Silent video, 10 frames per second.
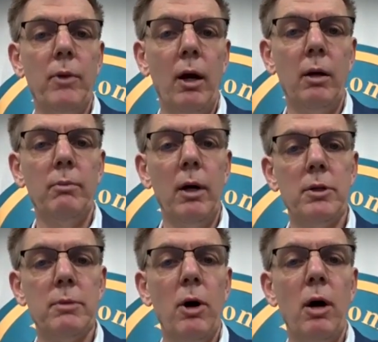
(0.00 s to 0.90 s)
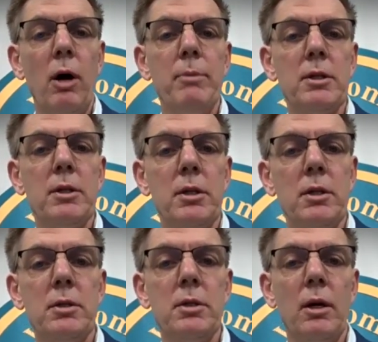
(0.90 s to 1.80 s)
Our small
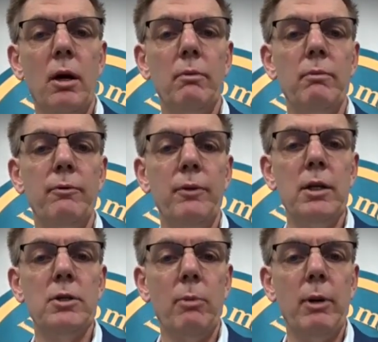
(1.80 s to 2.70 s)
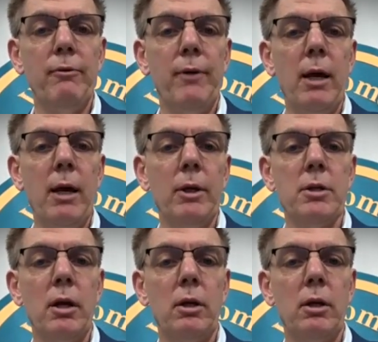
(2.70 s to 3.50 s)
businesses, you know, feed so many families in our